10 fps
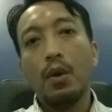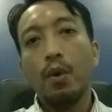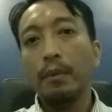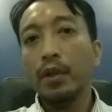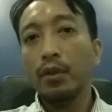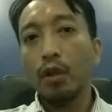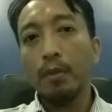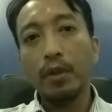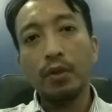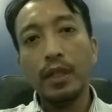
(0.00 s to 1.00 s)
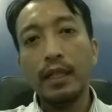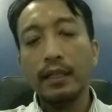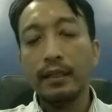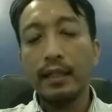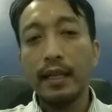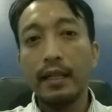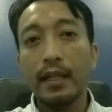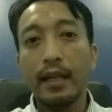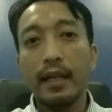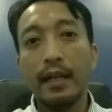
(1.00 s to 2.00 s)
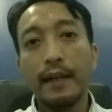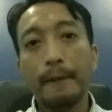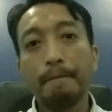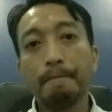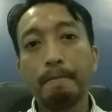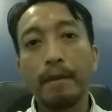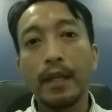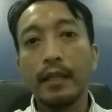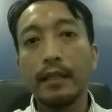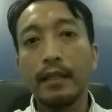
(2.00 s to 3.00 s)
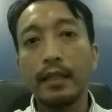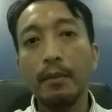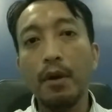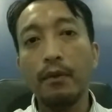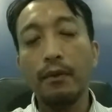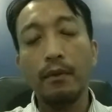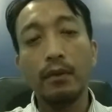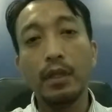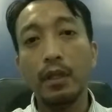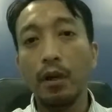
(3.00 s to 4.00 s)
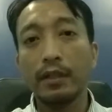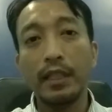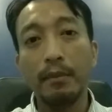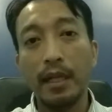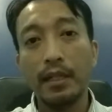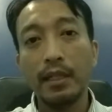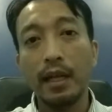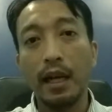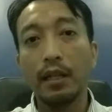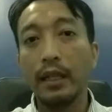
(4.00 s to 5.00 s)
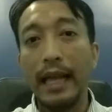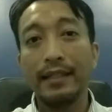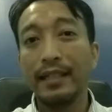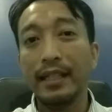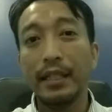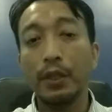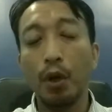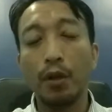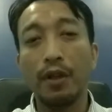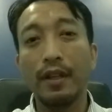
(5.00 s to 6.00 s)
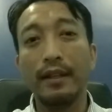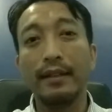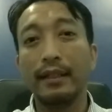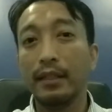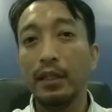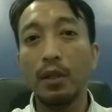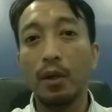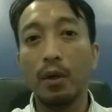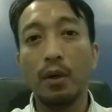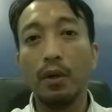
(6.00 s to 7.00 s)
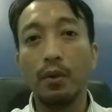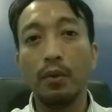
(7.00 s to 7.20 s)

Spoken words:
What I'm going to talk about today is that some of the laws in Malaysia are actually not written law.